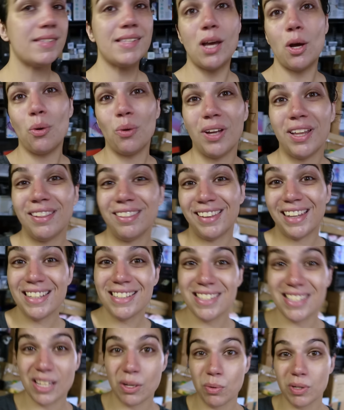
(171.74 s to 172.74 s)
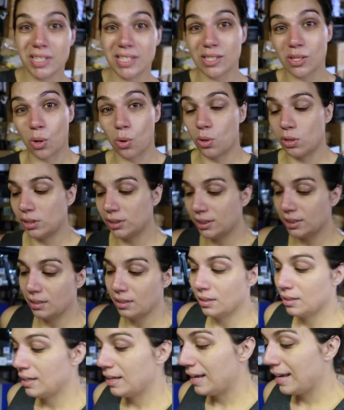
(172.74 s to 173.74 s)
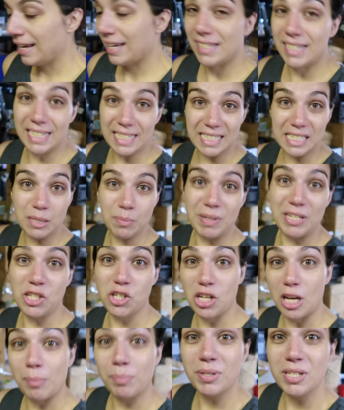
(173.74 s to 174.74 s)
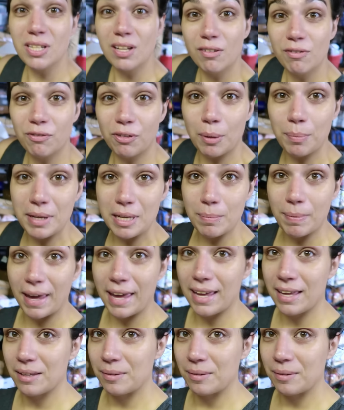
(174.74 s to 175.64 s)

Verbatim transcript: So let's see what's sold and needs to be shipped from eBay.